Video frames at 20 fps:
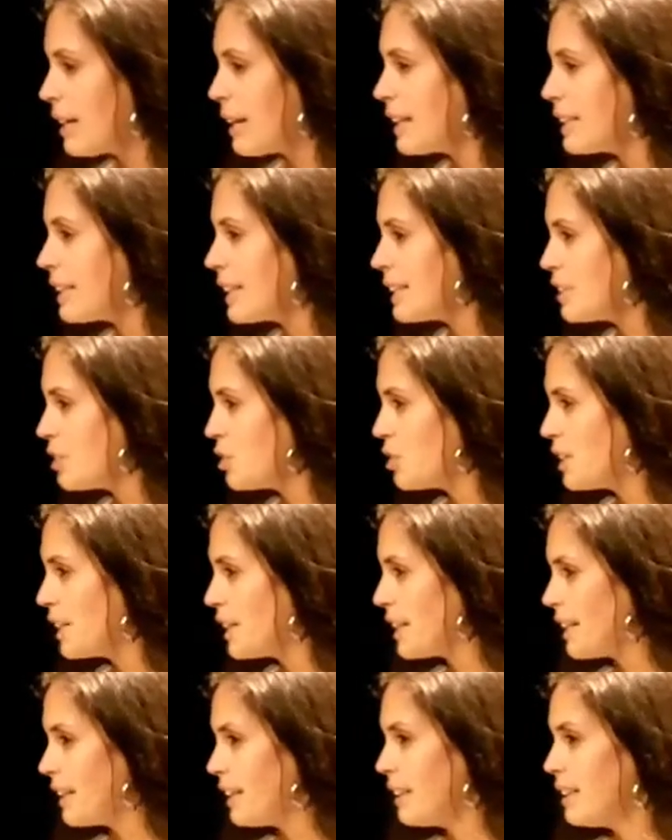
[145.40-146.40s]
And each
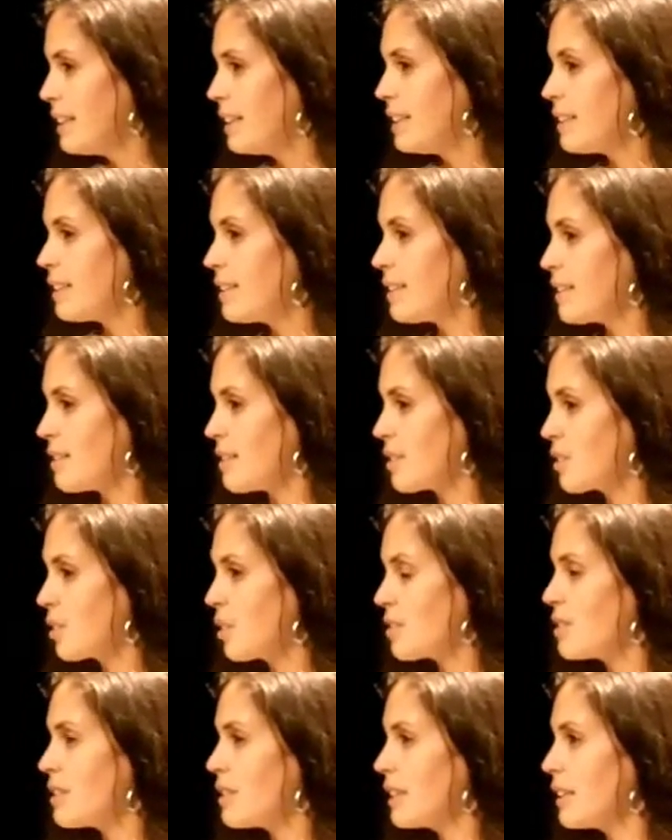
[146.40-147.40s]
year, this is
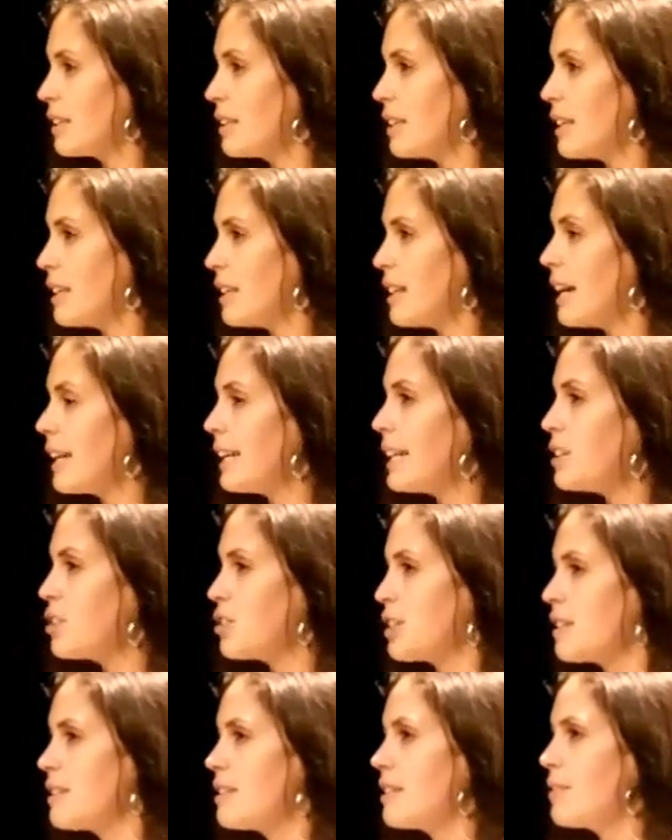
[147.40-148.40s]
costing the
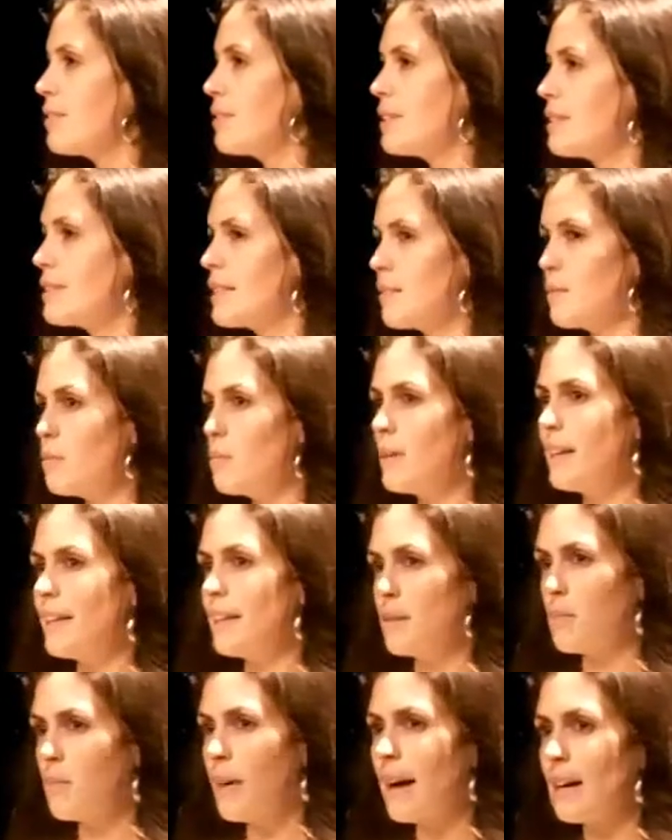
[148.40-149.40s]
NHS £77
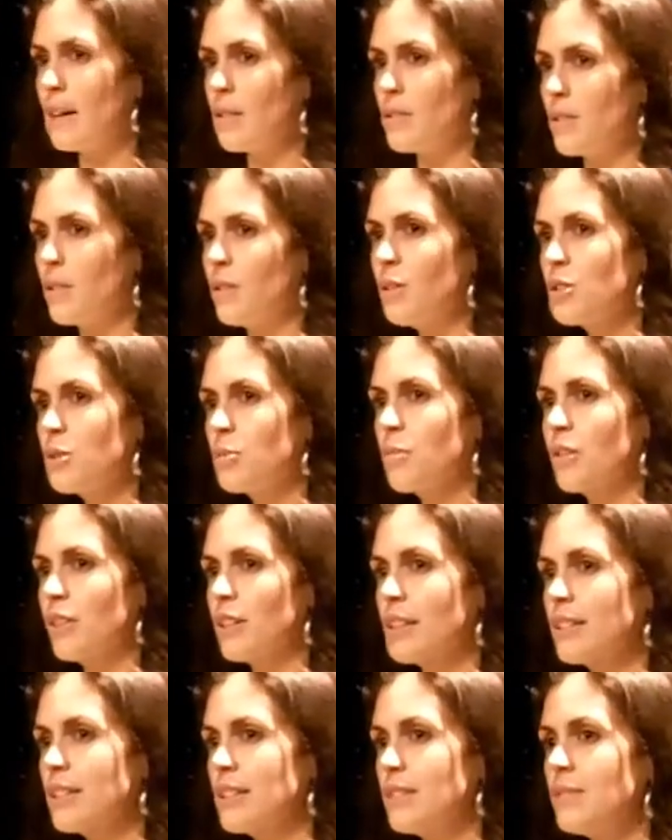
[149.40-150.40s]
billion in lost
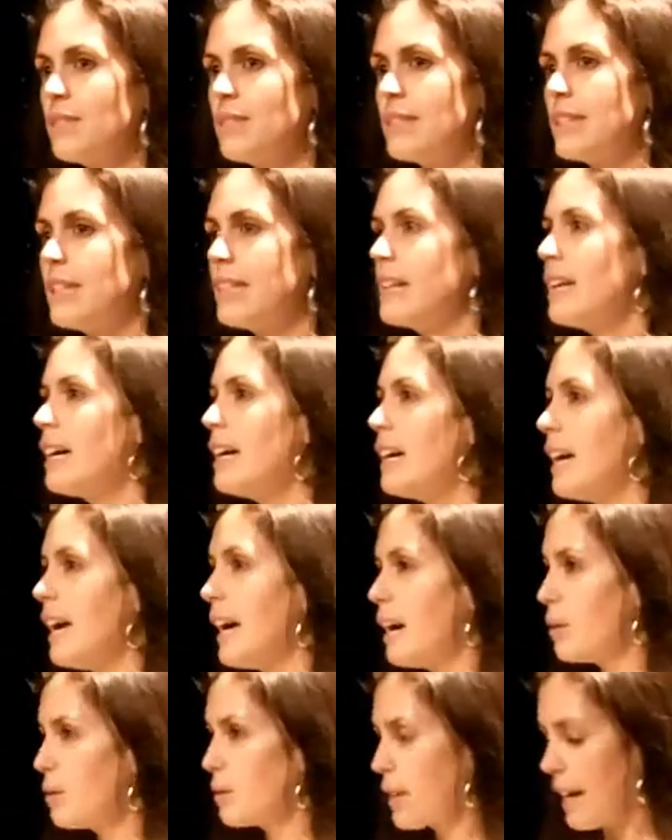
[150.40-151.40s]
productivity,
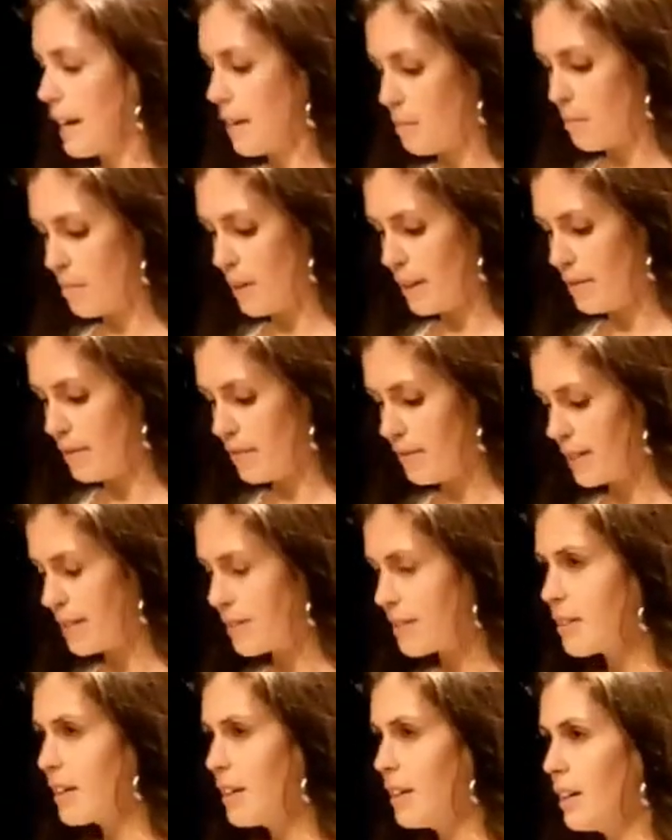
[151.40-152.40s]
healthcare, and
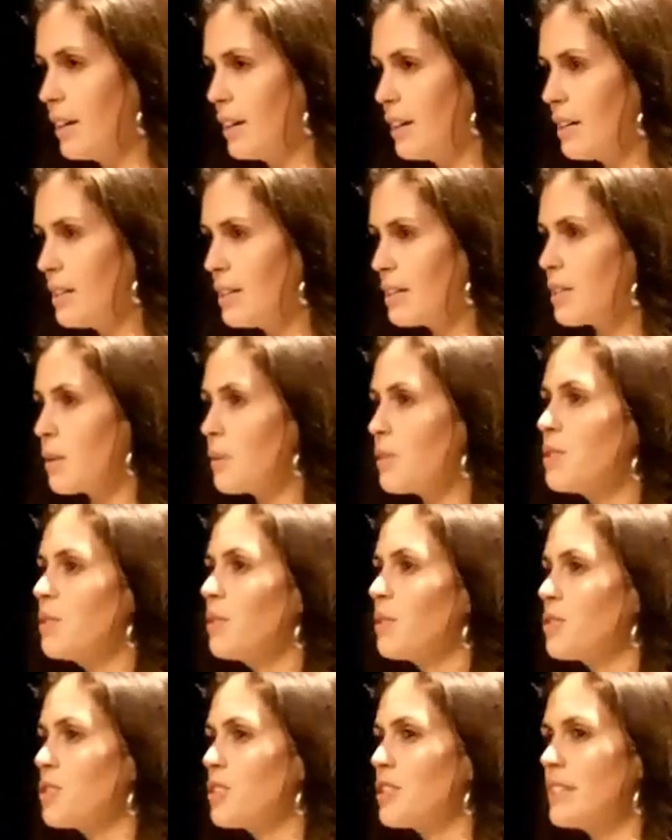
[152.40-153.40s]
benefits. So it's
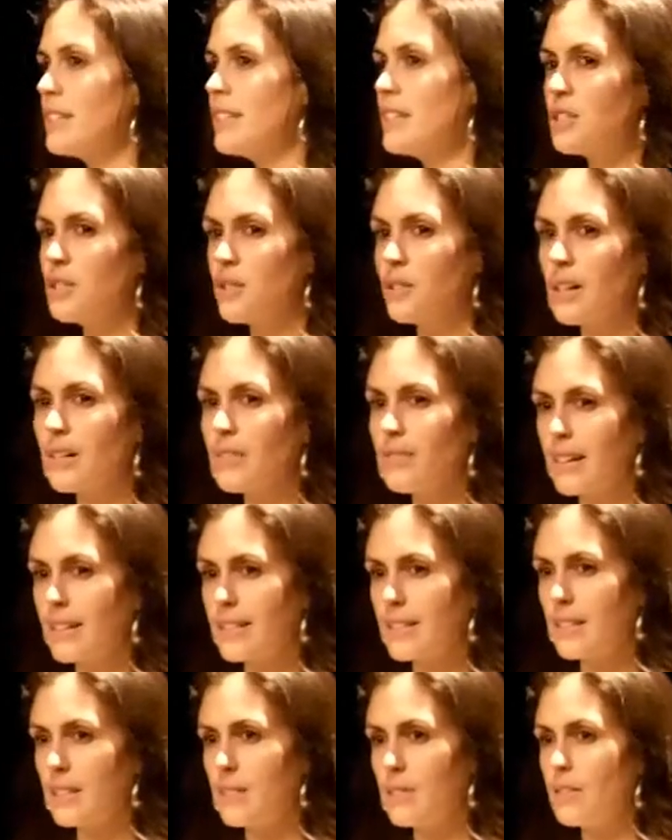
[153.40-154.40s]
not just an issue that
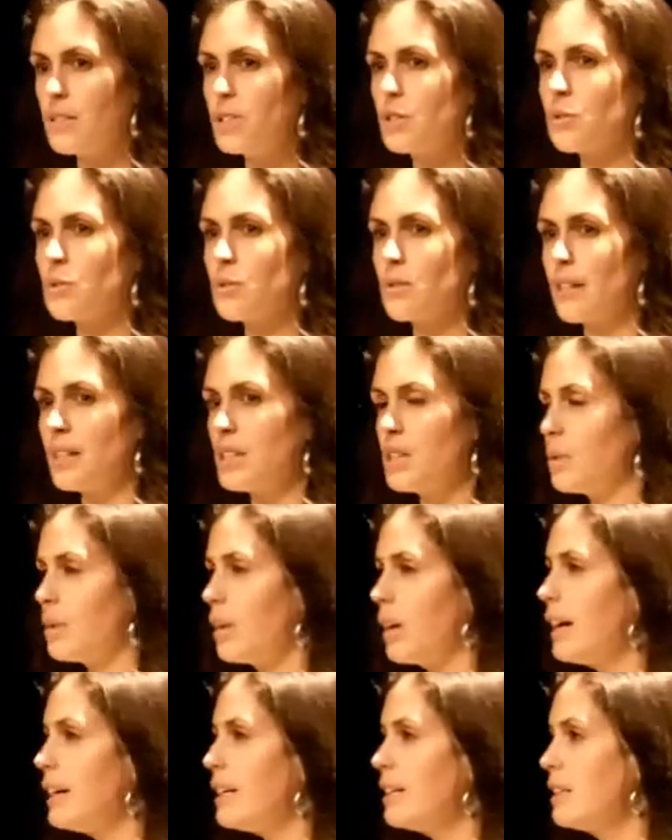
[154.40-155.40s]
affects individuals like you
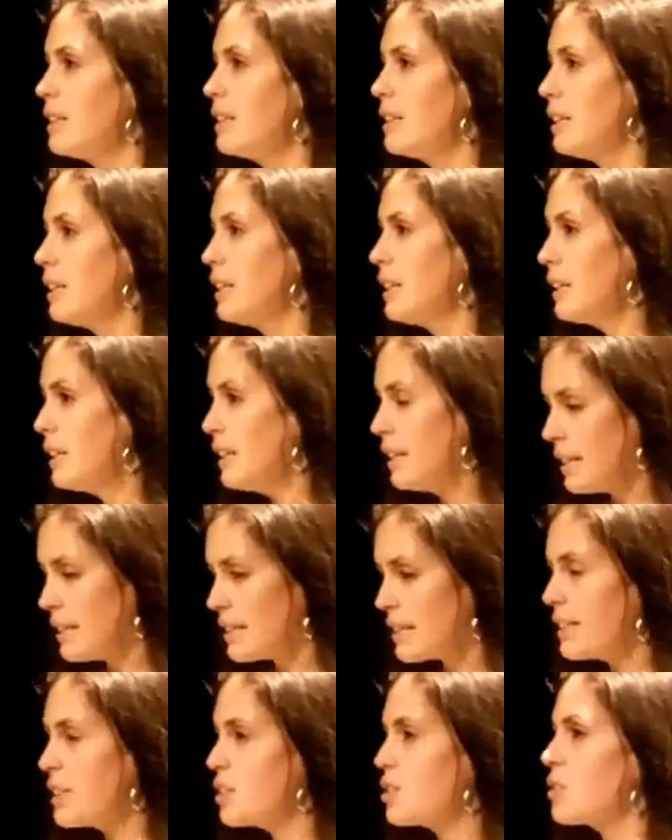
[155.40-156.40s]
and I,
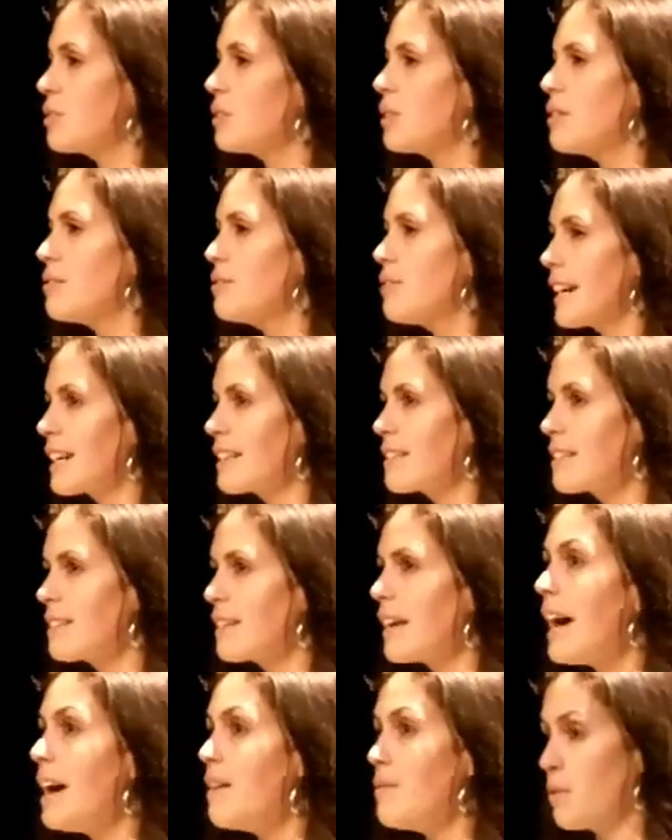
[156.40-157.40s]
it's an issue that affects
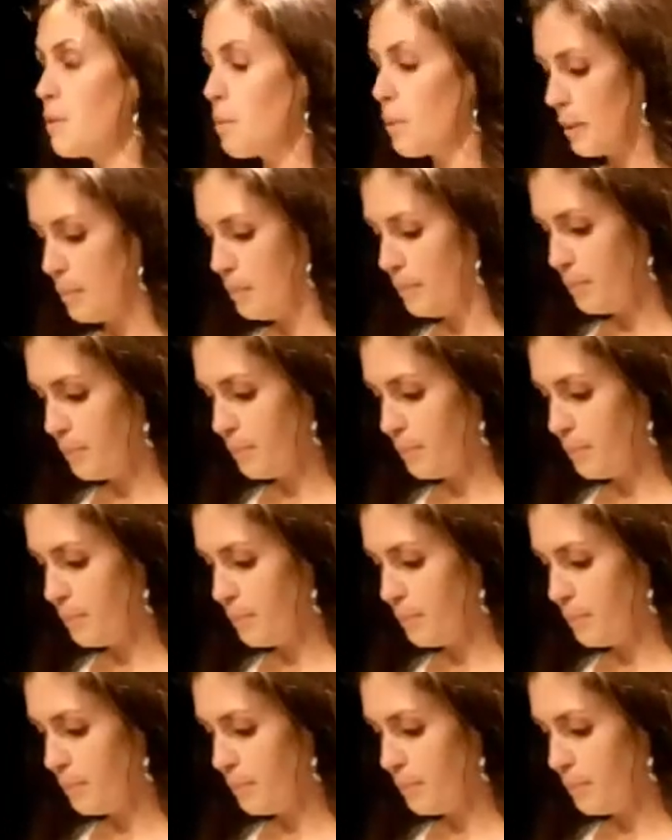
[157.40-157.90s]
everyone.